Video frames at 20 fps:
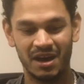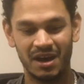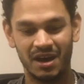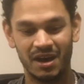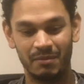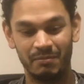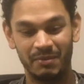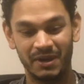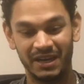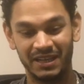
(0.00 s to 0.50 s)

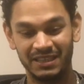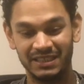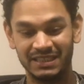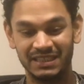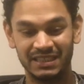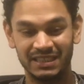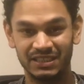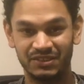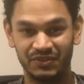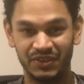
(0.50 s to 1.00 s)
but at
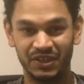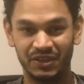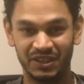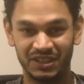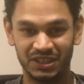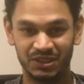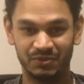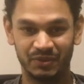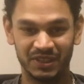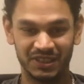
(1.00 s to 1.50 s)
least in this video
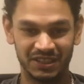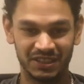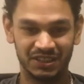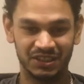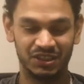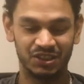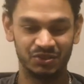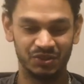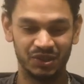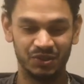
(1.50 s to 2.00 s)
I just wanted
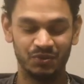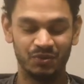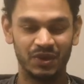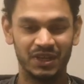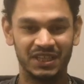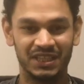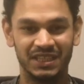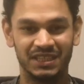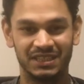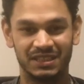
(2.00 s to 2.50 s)
to show you
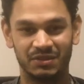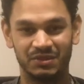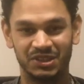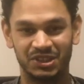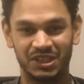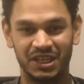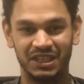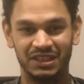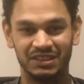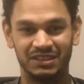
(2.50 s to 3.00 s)
what it is I
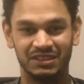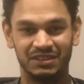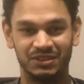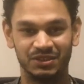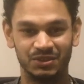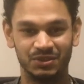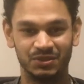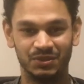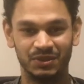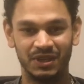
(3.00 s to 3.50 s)
was trying to
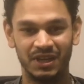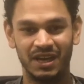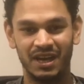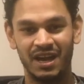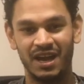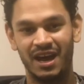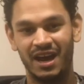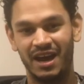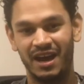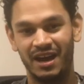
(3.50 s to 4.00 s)
do
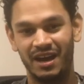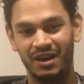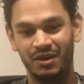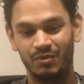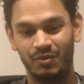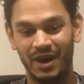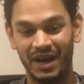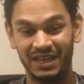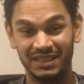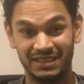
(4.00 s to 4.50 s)

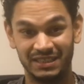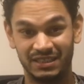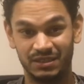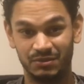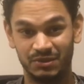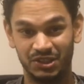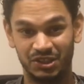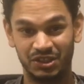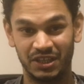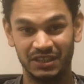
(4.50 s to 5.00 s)
and why it is
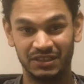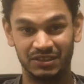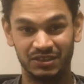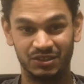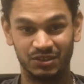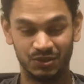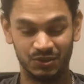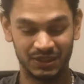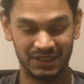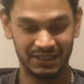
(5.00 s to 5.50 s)
I was trying to
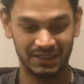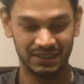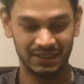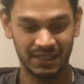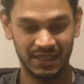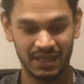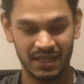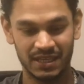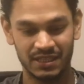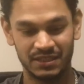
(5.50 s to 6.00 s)
do it.
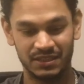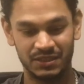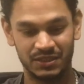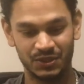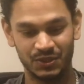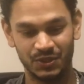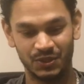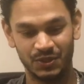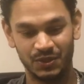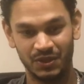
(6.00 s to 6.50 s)

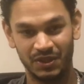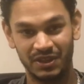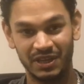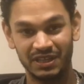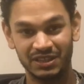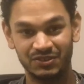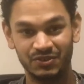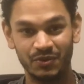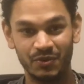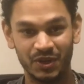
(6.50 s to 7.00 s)
So
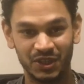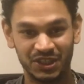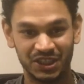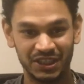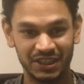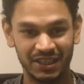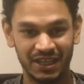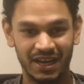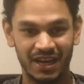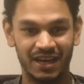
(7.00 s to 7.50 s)
thanks for
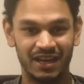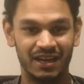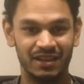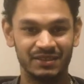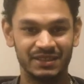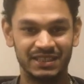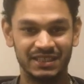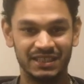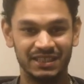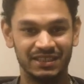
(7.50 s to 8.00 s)
watching, and
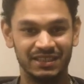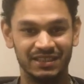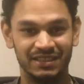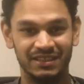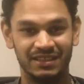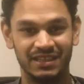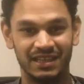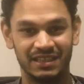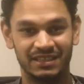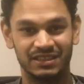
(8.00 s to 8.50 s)
I'll see you
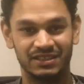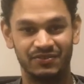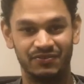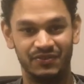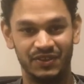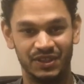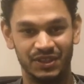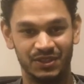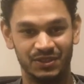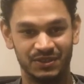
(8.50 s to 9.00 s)
in the next
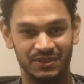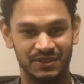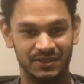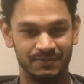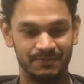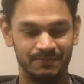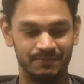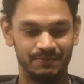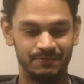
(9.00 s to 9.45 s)
videos.